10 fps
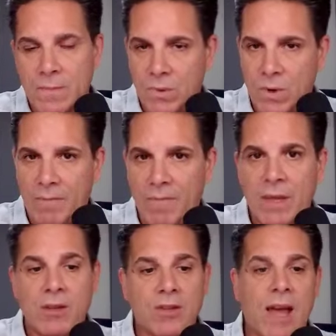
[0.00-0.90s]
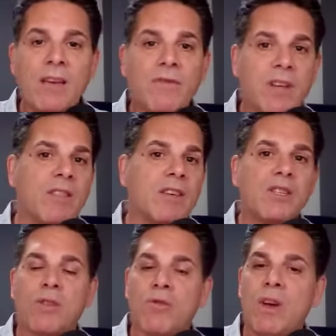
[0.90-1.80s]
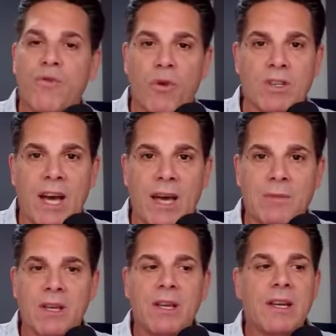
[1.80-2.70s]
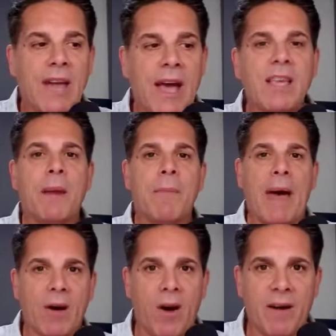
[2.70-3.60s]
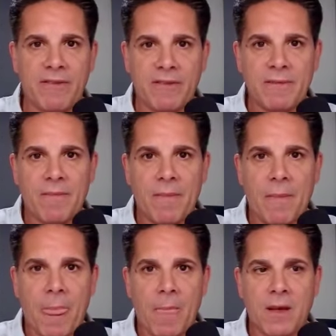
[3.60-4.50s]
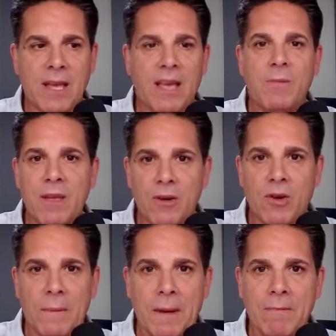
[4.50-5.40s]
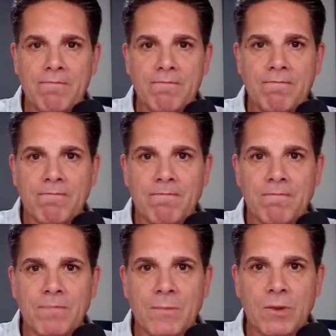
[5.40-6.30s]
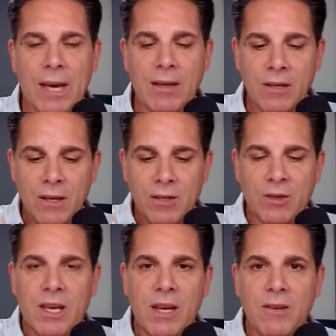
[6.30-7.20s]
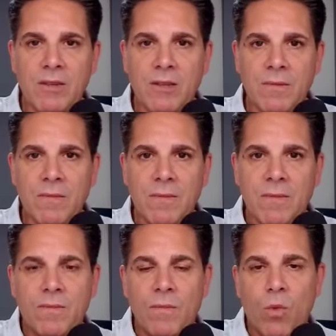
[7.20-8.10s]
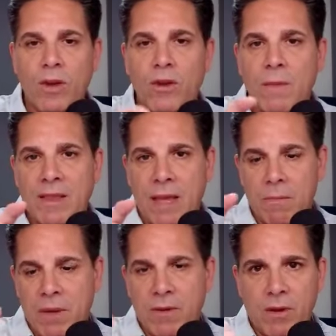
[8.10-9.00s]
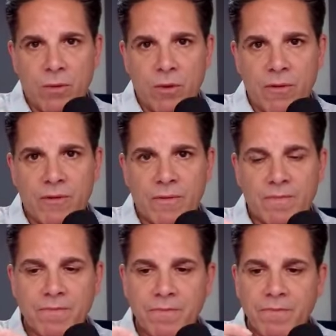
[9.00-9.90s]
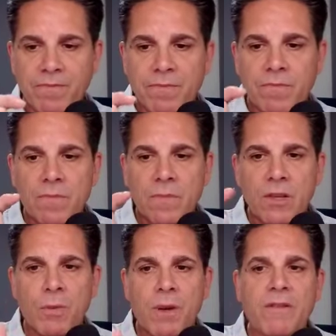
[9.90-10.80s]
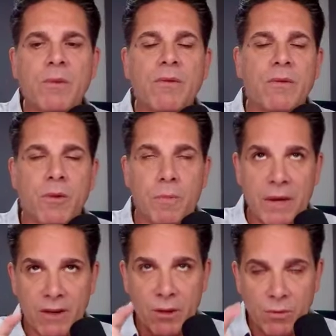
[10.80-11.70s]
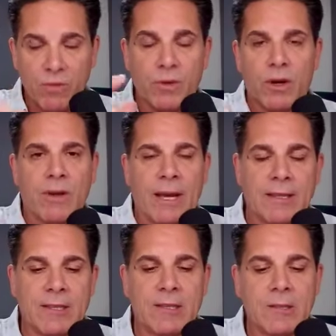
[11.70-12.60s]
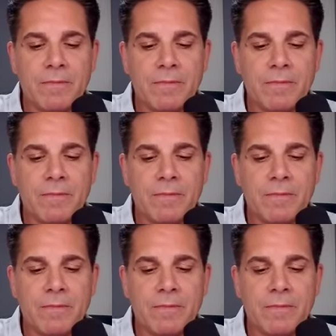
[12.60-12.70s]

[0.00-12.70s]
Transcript: Right. So now you've done this 3 or 4 times. Now you got to back off because now you're being creepy. Okay. So here's where you make that pivotal move. Your pivotal move will go like this.